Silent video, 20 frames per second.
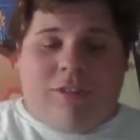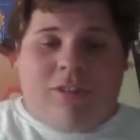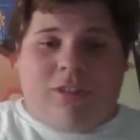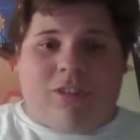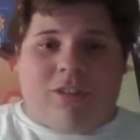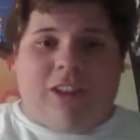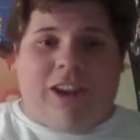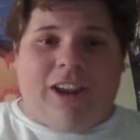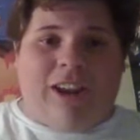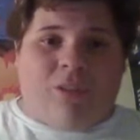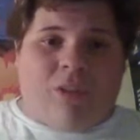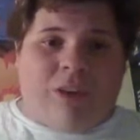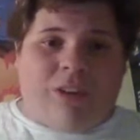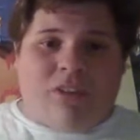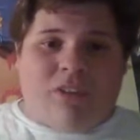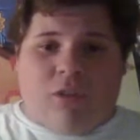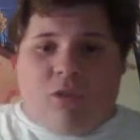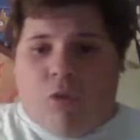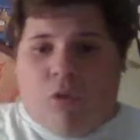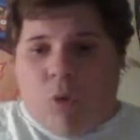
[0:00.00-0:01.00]
second
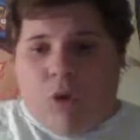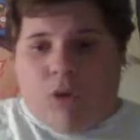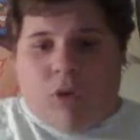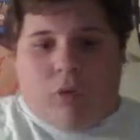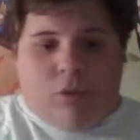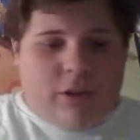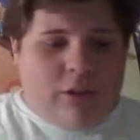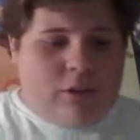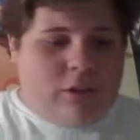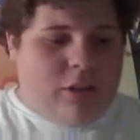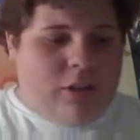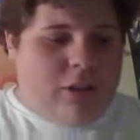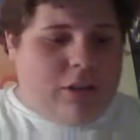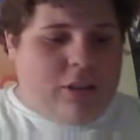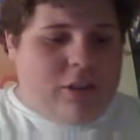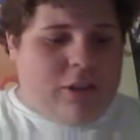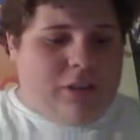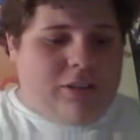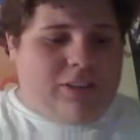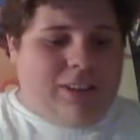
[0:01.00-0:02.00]
race, the fourth race,
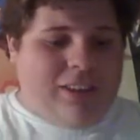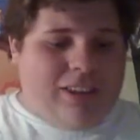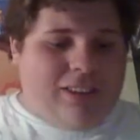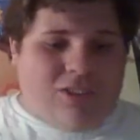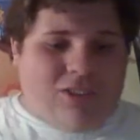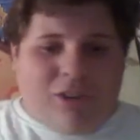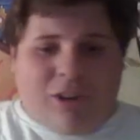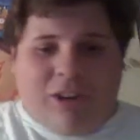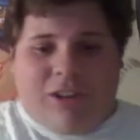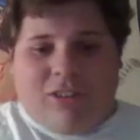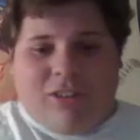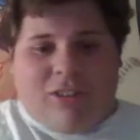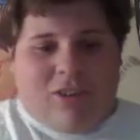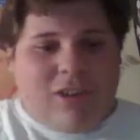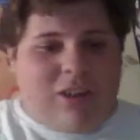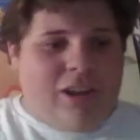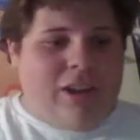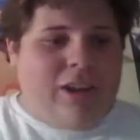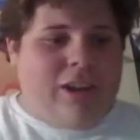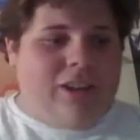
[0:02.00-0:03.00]
sixth race,
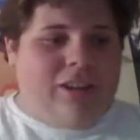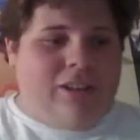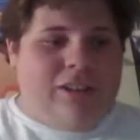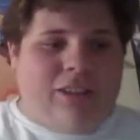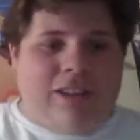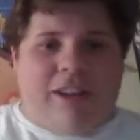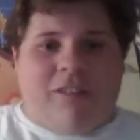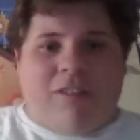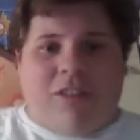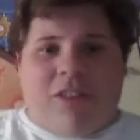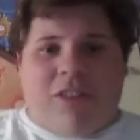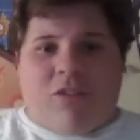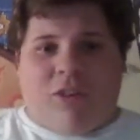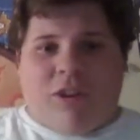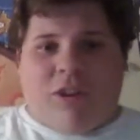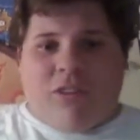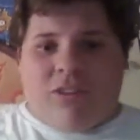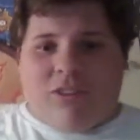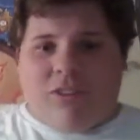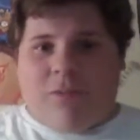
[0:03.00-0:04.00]
seventh
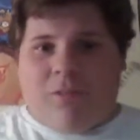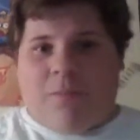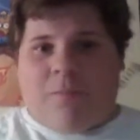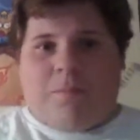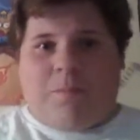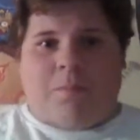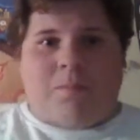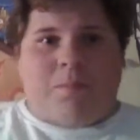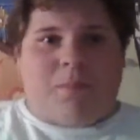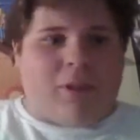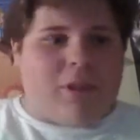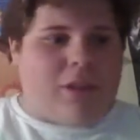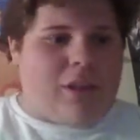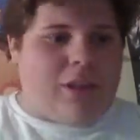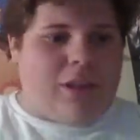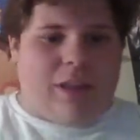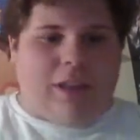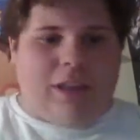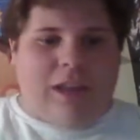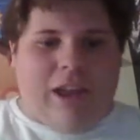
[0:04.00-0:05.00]
race,
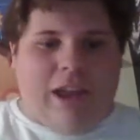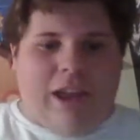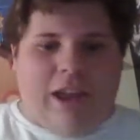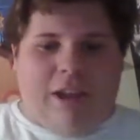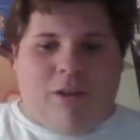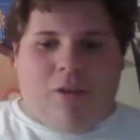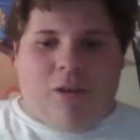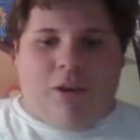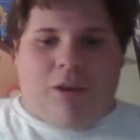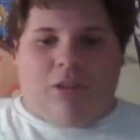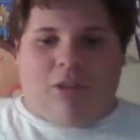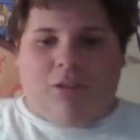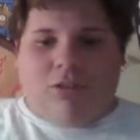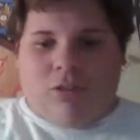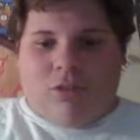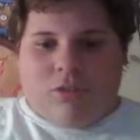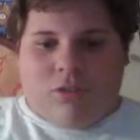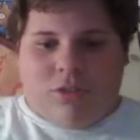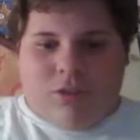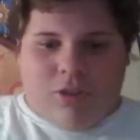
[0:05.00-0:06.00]
eighth race,
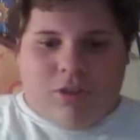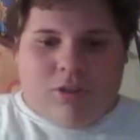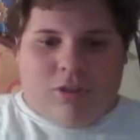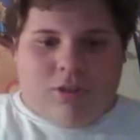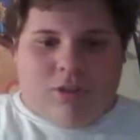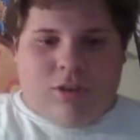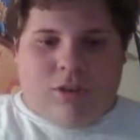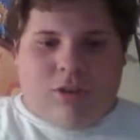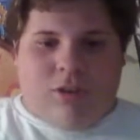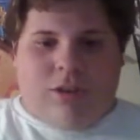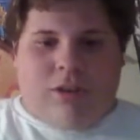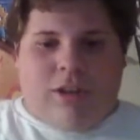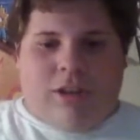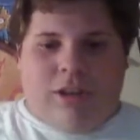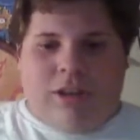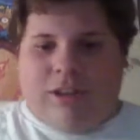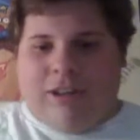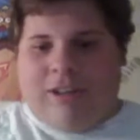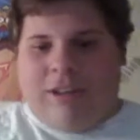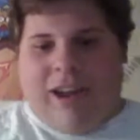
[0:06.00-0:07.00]

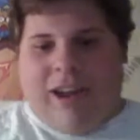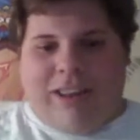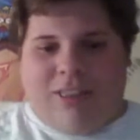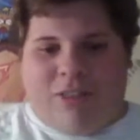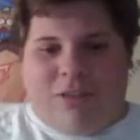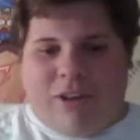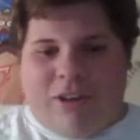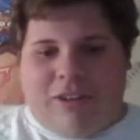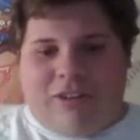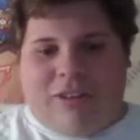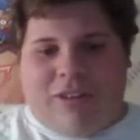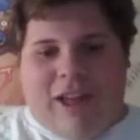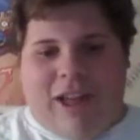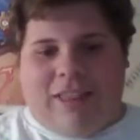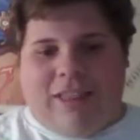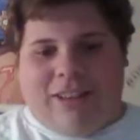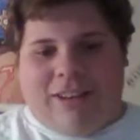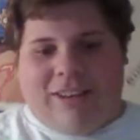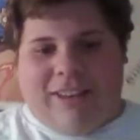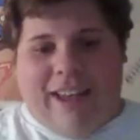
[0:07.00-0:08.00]
ninth race,
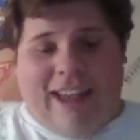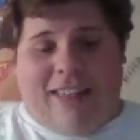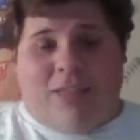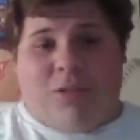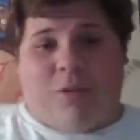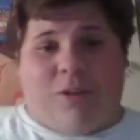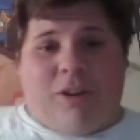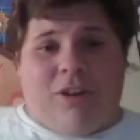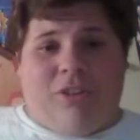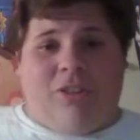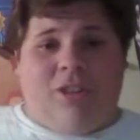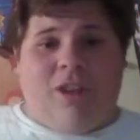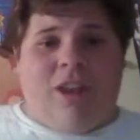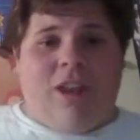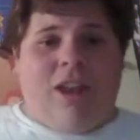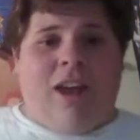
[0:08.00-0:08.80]
and the 10th race.